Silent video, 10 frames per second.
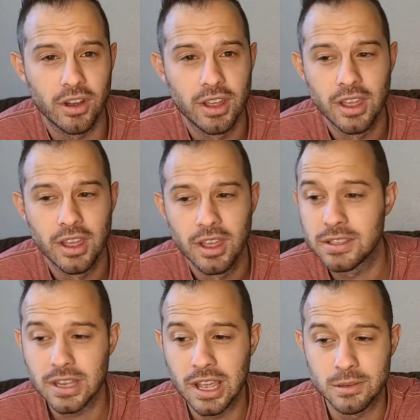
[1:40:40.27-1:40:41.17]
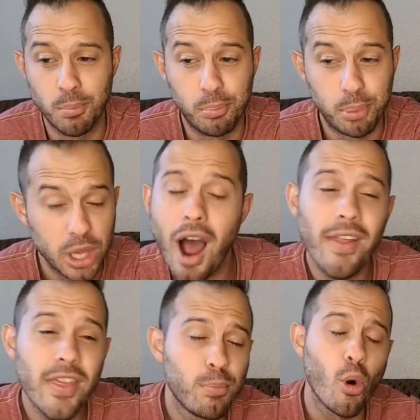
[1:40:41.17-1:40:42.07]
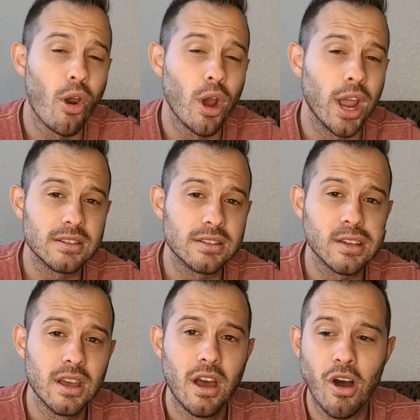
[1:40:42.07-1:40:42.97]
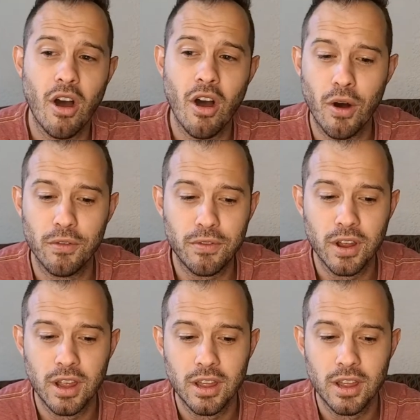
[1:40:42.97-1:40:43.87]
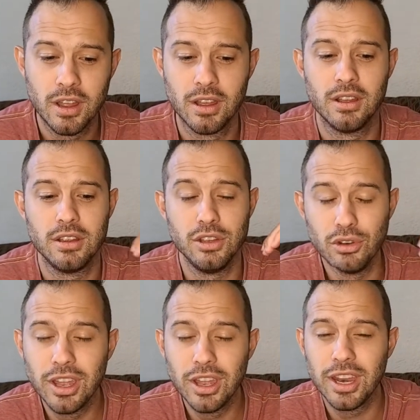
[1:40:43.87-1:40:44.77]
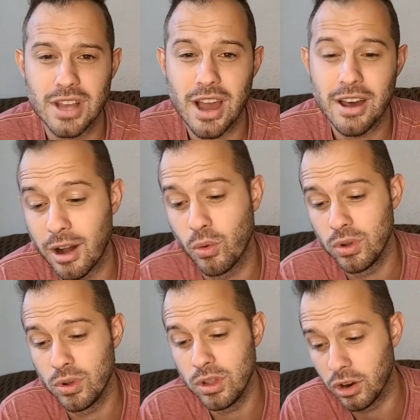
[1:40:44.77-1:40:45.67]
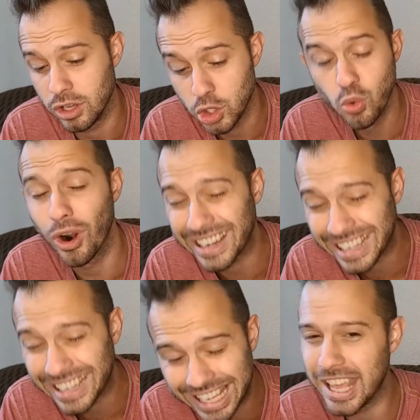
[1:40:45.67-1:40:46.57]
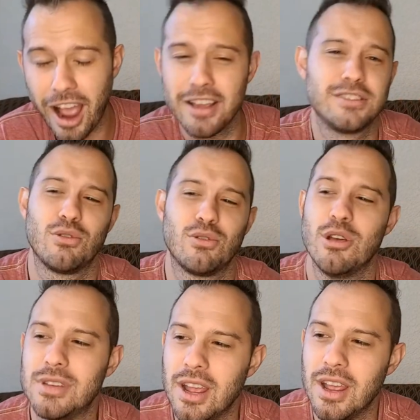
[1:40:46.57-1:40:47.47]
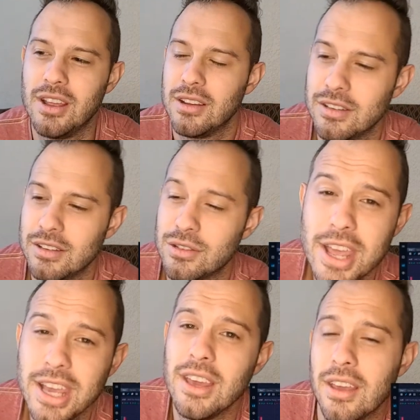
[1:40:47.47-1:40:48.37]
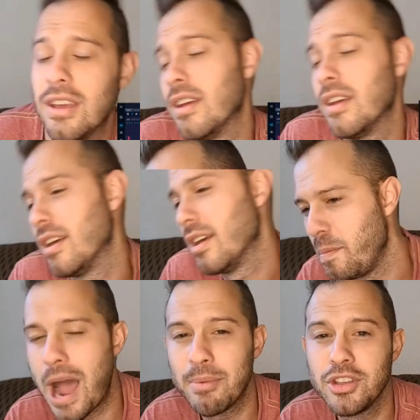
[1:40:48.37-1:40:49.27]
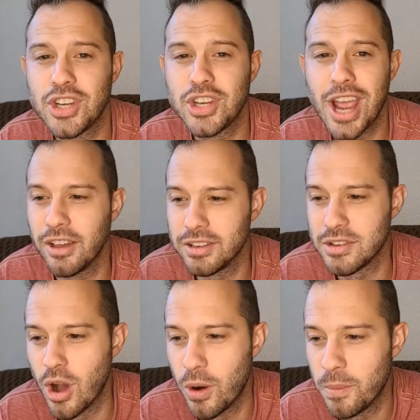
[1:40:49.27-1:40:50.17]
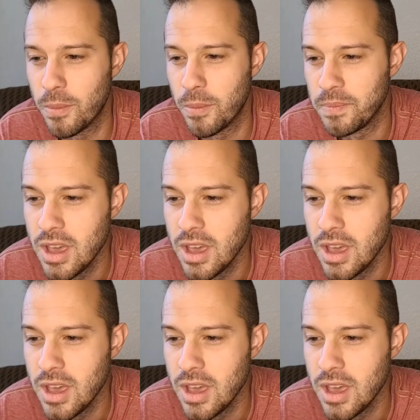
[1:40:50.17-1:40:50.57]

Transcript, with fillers: now. It's it's beyond the point of you getting a shout out. We are you are getting ice cream tonight. So Nikki, hop in the chat and let us know.